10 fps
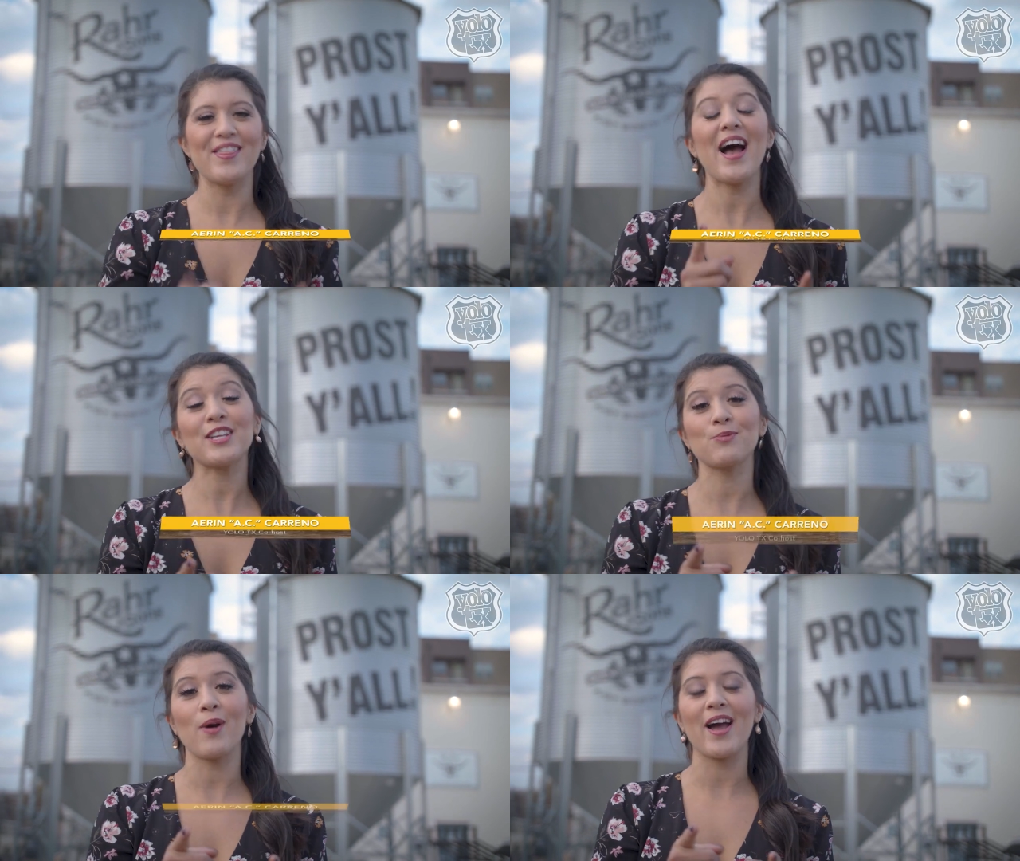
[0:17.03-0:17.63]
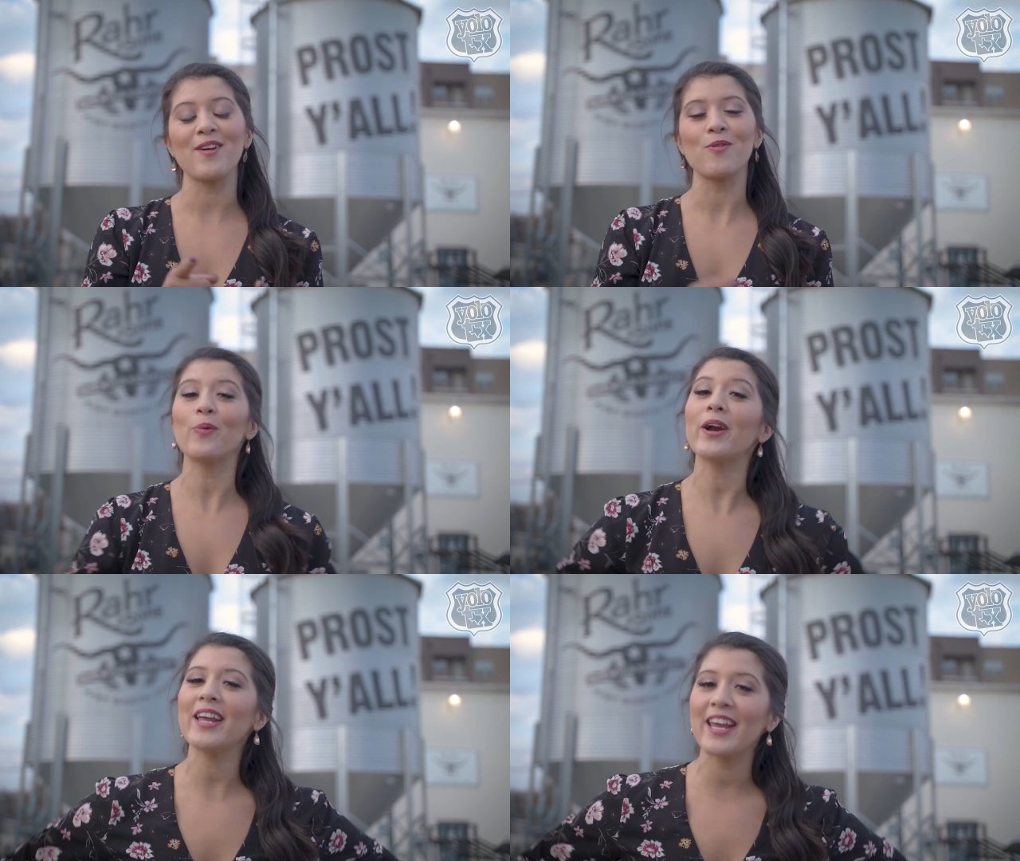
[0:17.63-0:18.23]
That's why
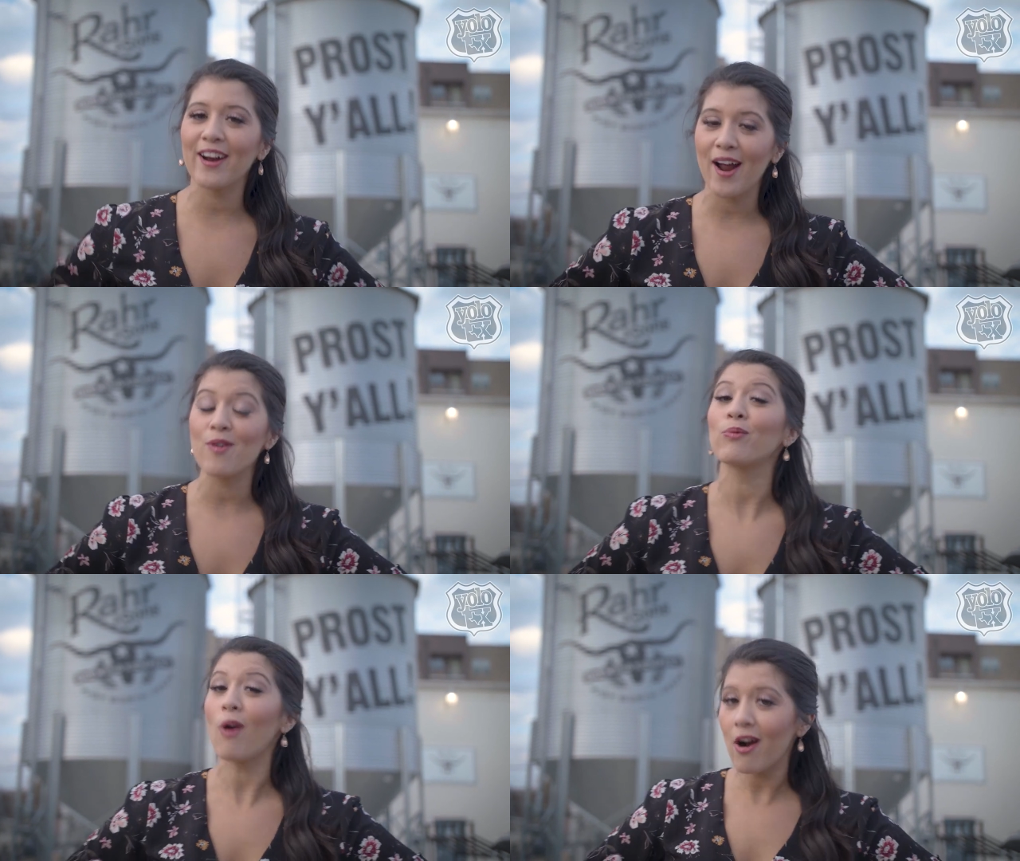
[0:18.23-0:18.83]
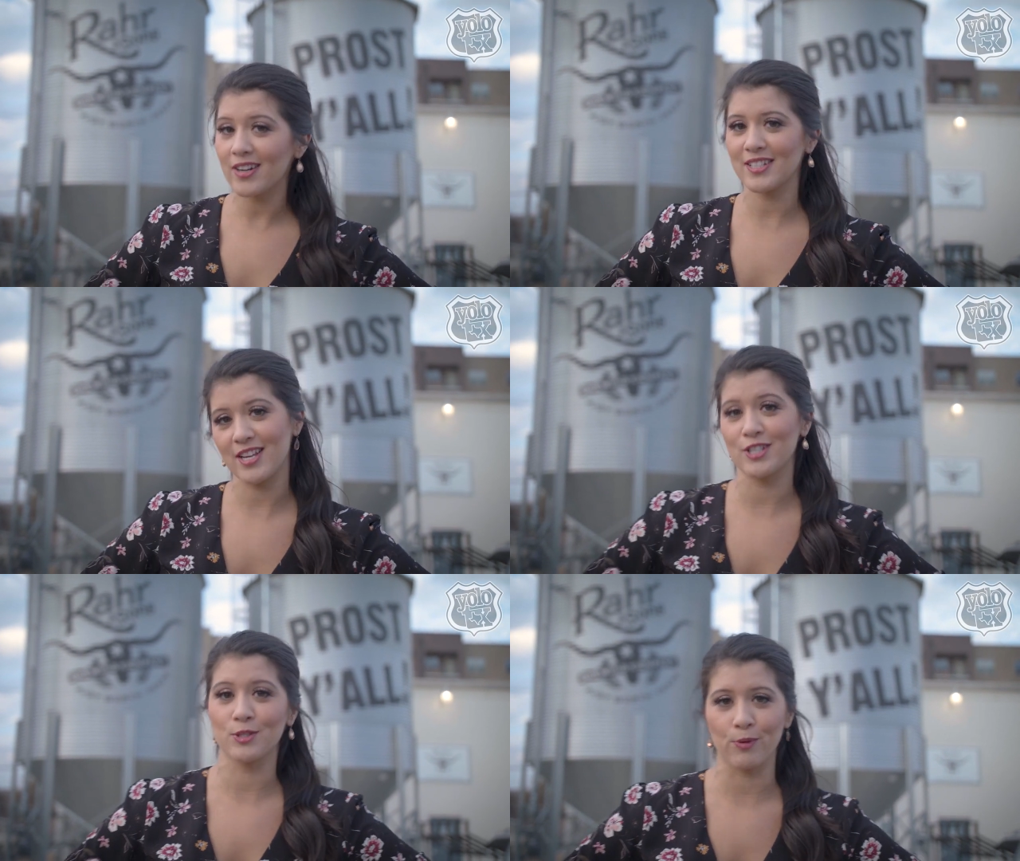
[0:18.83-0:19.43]
we're here at Rahr and
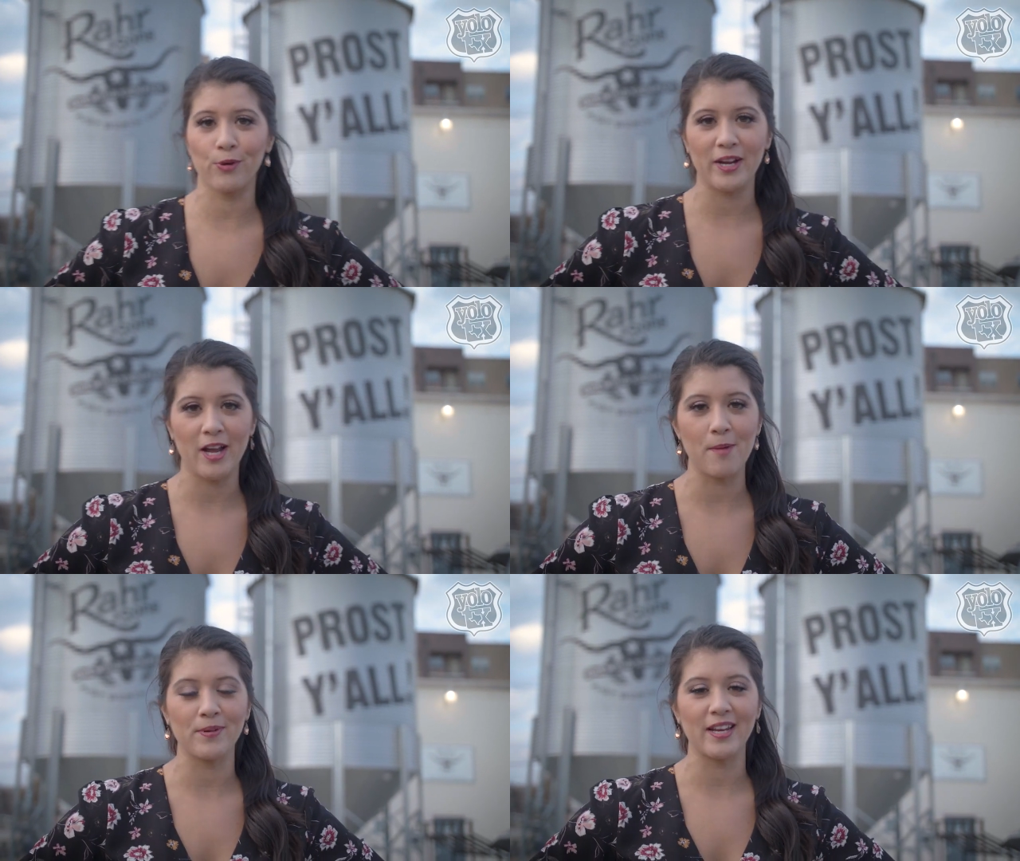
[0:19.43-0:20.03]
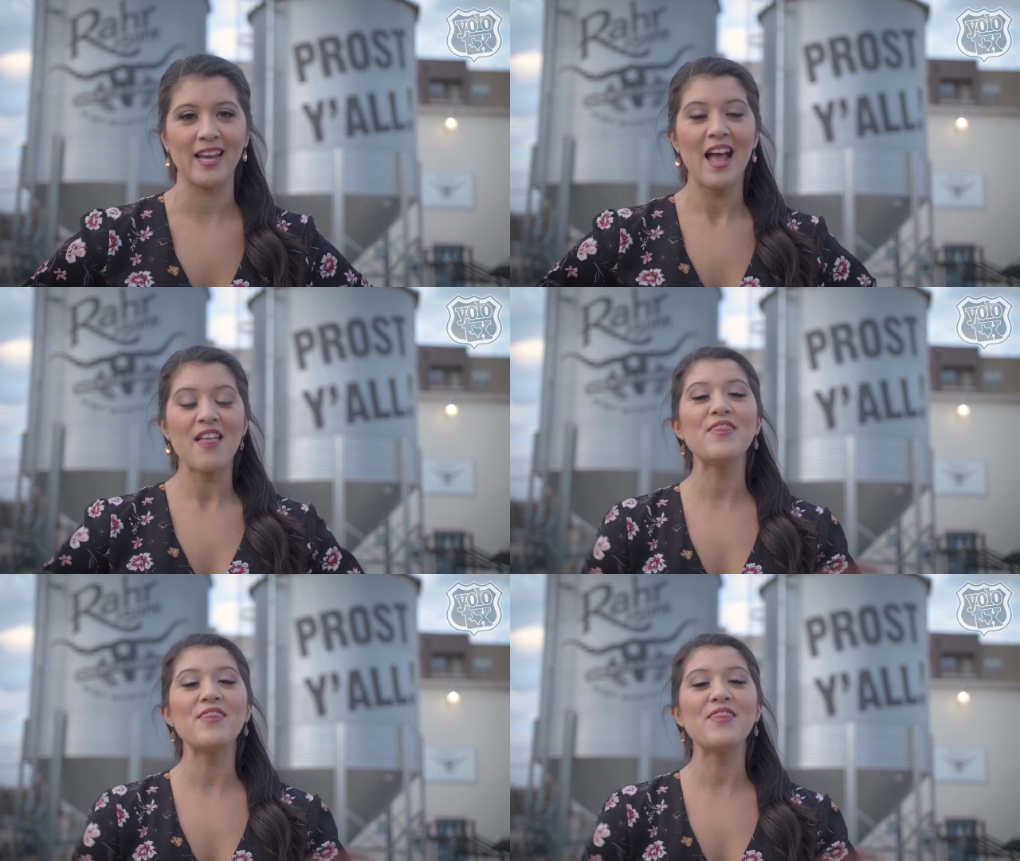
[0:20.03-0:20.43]
Sons Brewing Company.